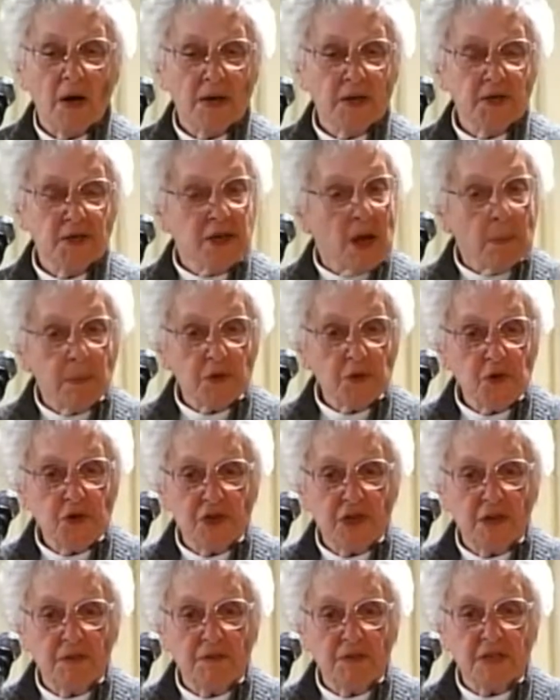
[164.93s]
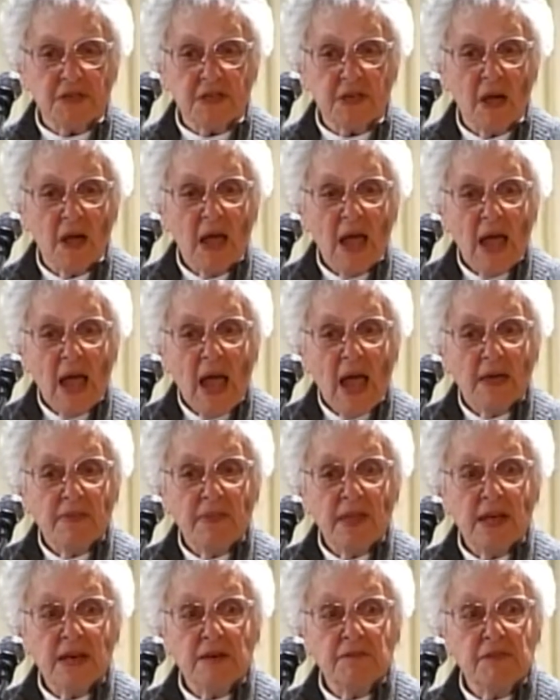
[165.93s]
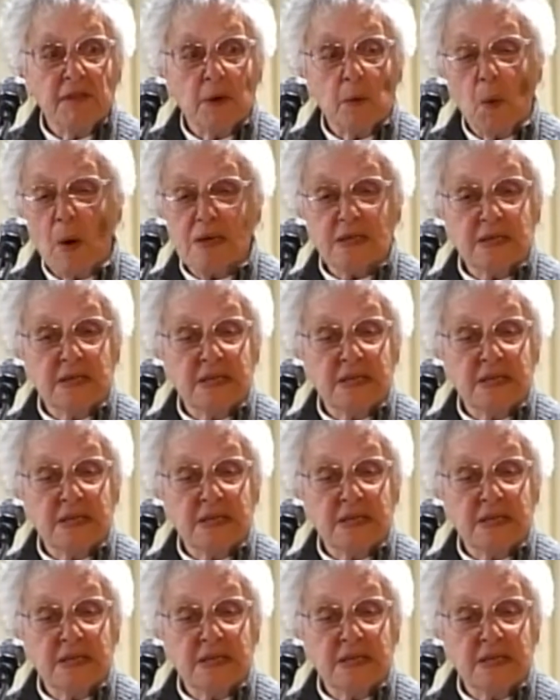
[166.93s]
were on double shifts, and then if there